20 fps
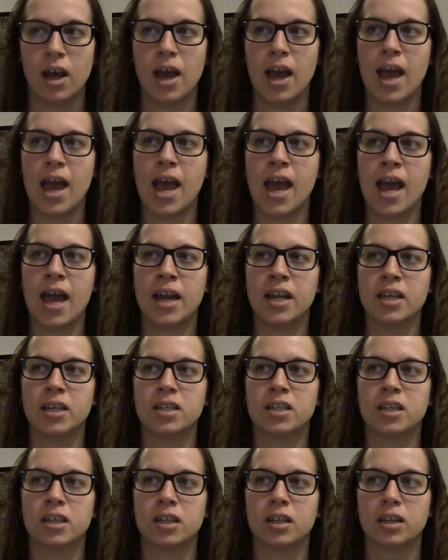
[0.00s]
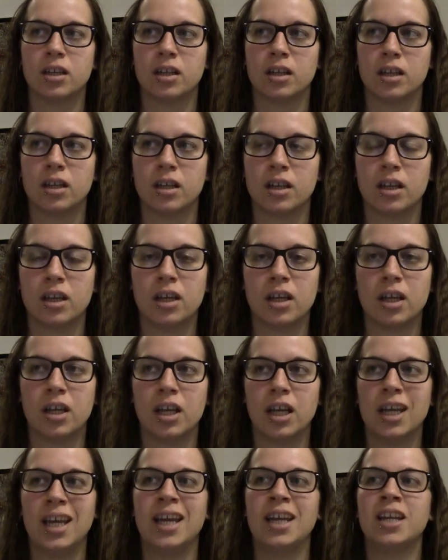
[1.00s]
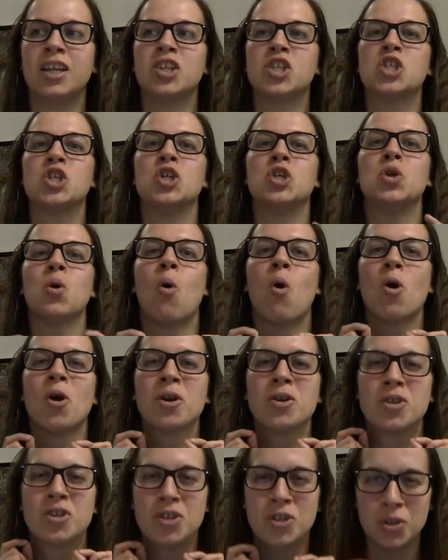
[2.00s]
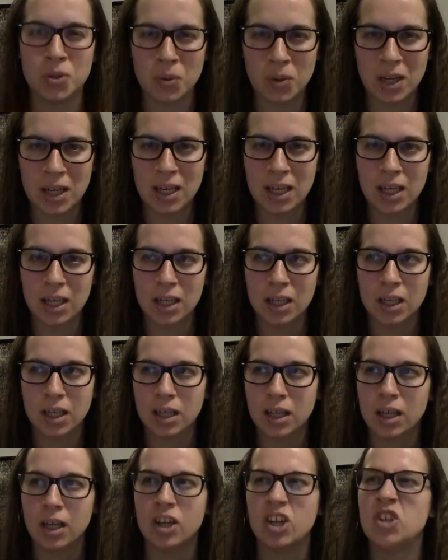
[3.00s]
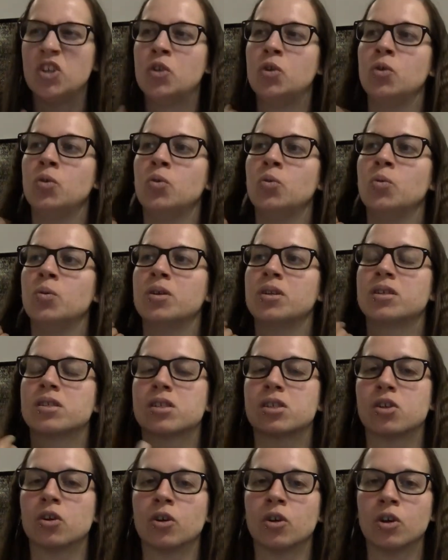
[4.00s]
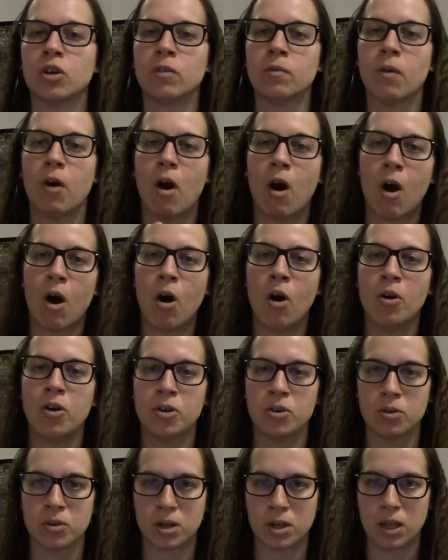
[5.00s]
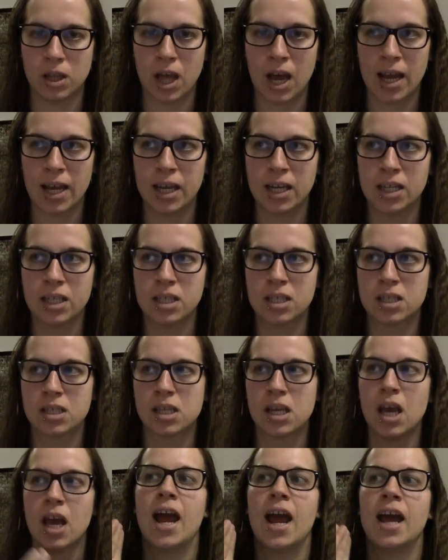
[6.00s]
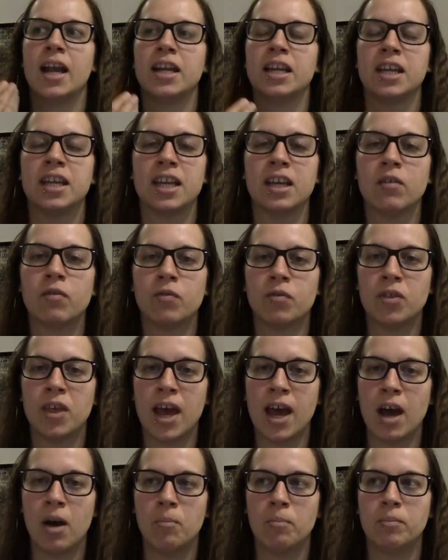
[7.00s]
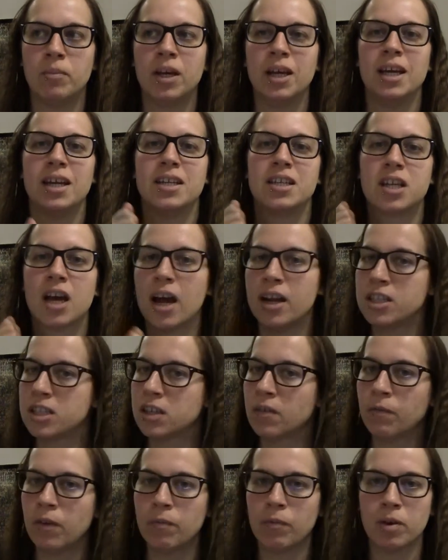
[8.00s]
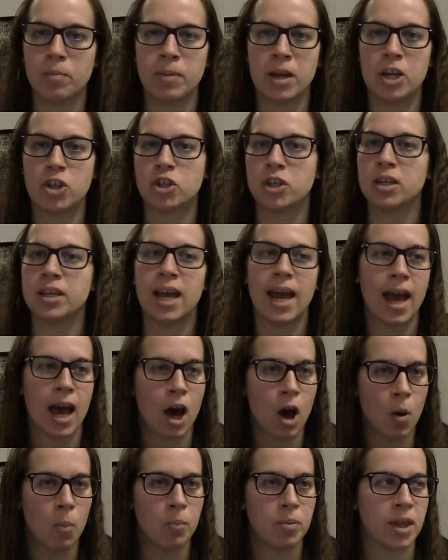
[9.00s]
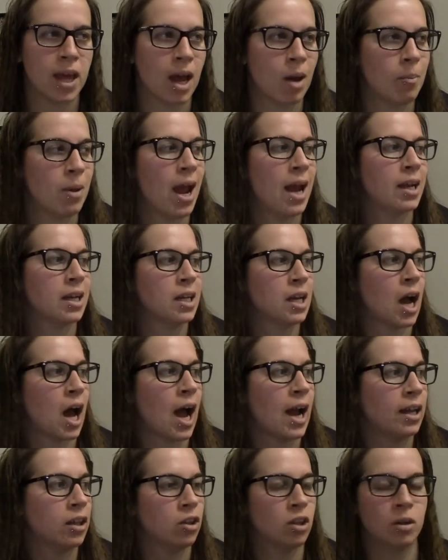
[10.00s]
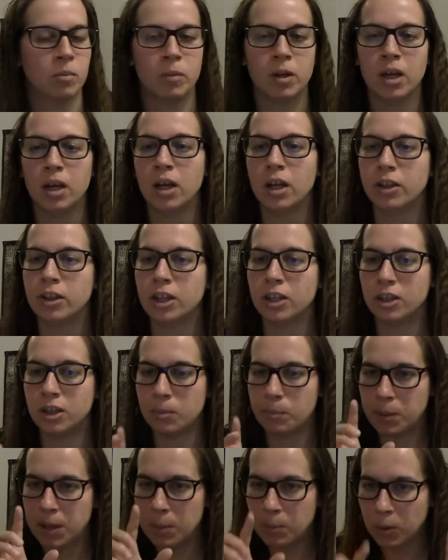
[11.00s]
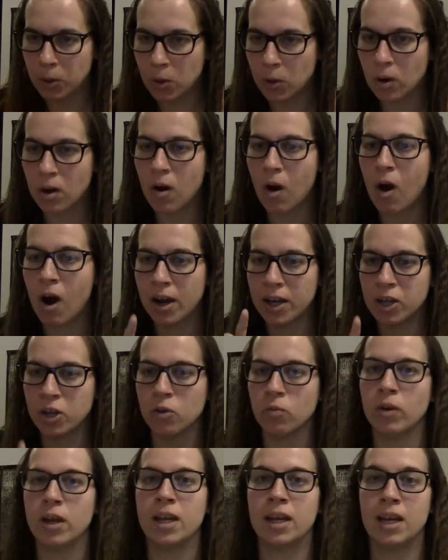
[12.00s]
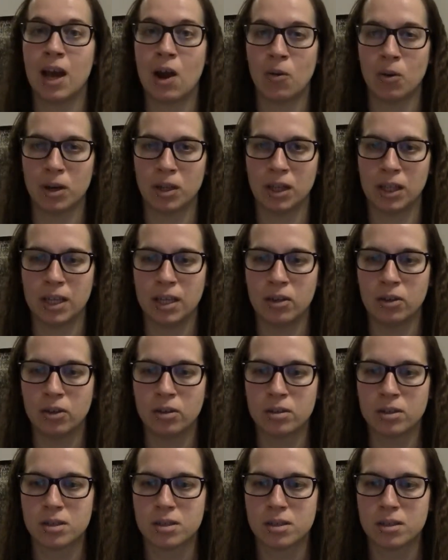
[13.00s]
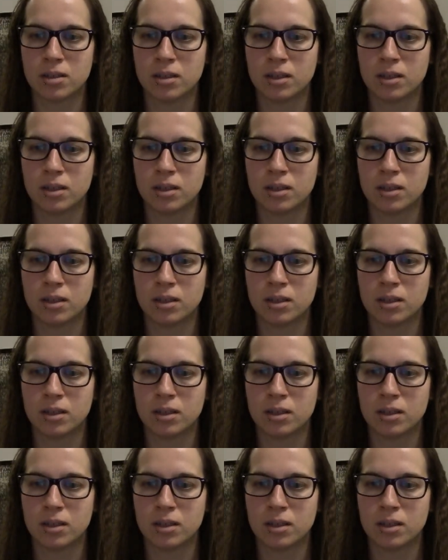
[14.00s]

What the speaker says: And it is your duty to serve all your clients and give them tons of information to help them and guide them. The people who are on here right now are leaders.